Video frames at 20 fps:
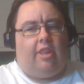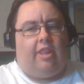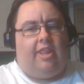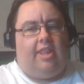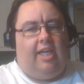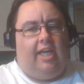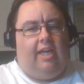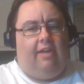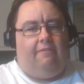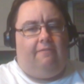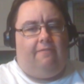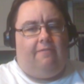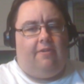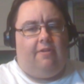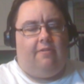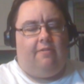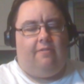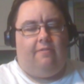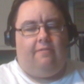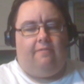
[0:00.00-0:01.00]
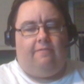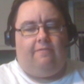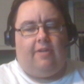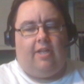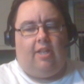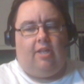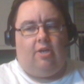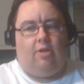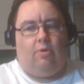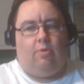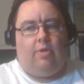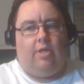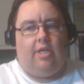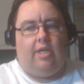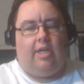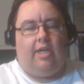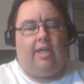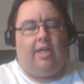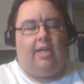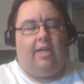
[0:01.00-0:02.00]
thief fellow,
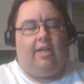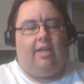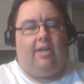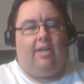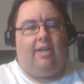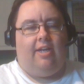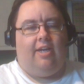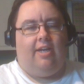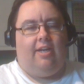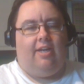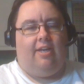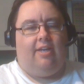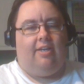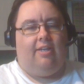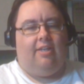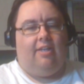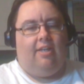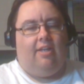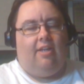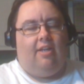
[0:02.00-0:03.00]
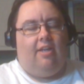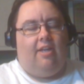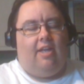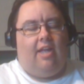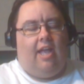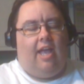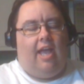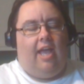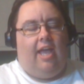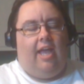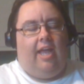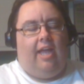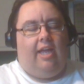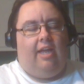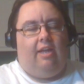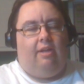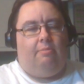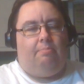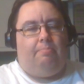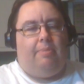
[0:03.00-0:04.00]
and
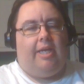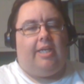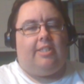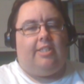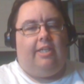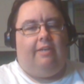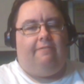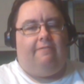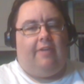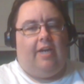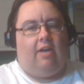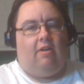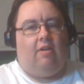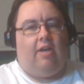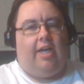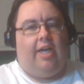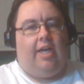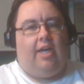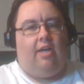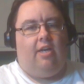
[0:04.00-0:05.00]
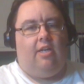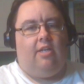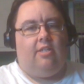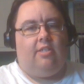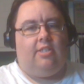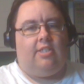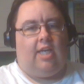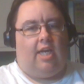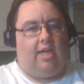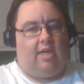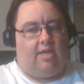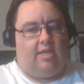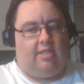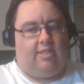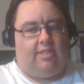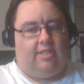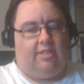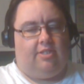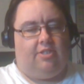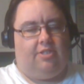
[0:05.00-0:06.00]
a pixie fairy
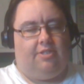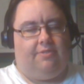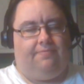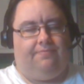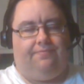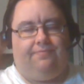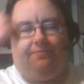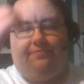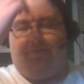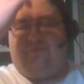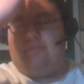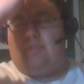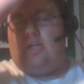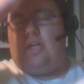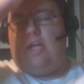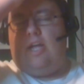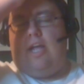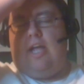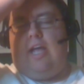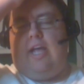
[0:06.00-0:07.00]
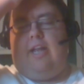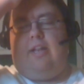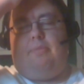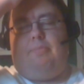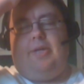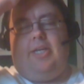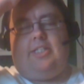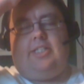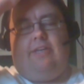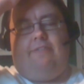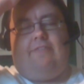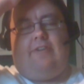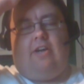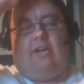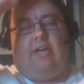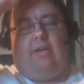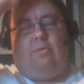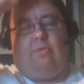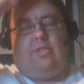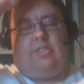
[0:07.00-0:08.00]
psionicist. And the pixie
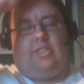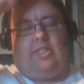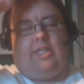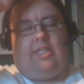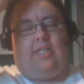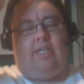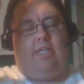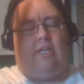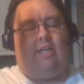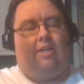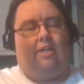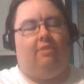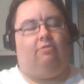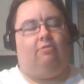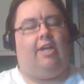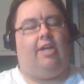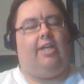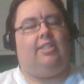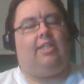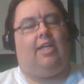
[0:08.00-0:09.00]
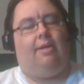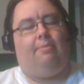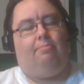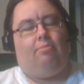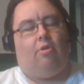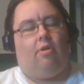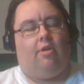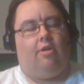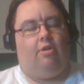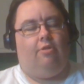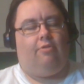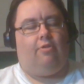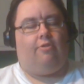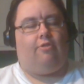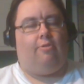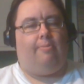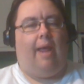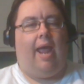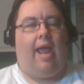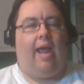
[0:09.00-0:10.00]
fairy was a race I brought
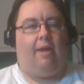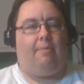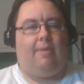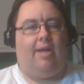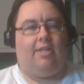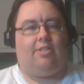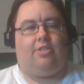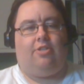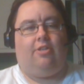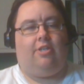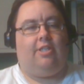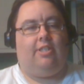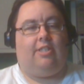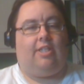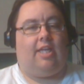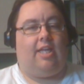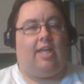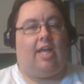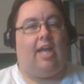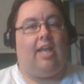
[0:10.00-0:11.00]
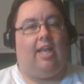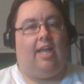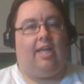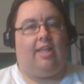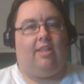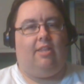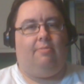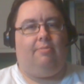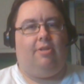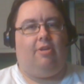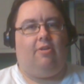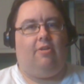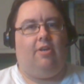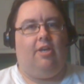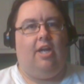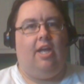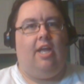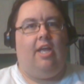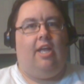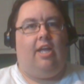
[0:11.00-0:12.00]
over from Hackmaster because I like them.
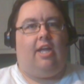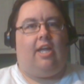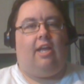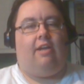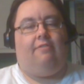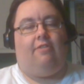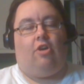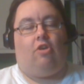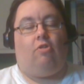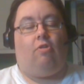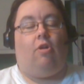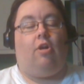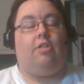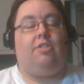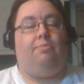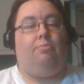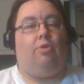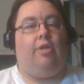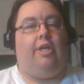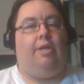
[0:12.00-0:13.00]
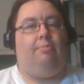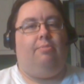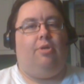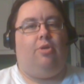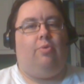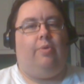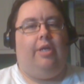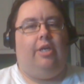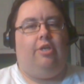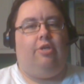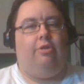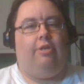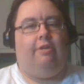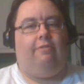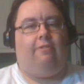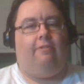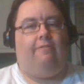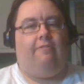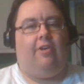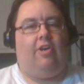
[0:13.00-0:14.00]
They're kind of a crossbreed between two
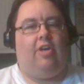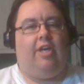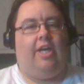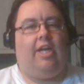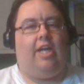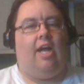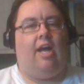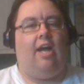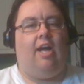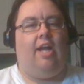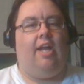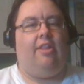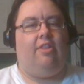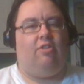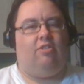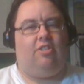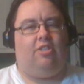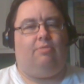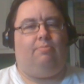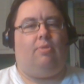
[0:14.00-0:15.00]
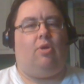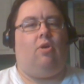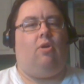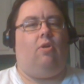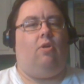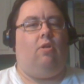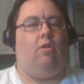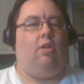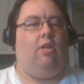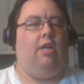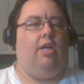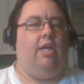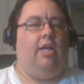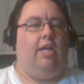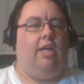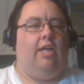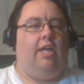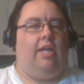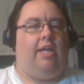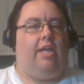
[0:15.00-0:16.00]
different fairy kind. They're small,
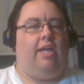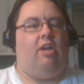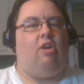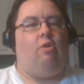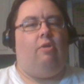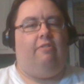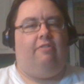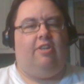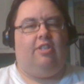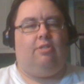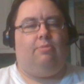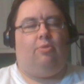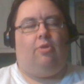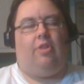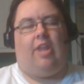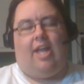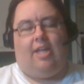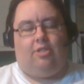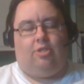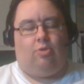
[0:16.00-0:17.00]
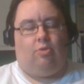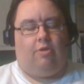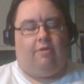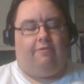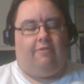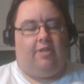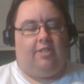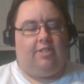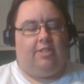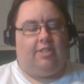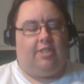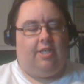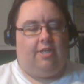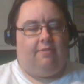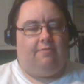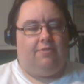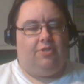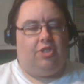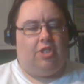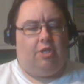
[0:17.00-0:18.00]
can go invisible, that sort of fun
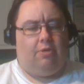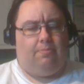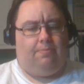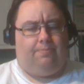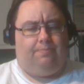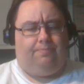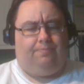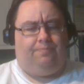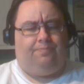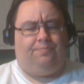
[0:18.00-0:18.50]
stuff. So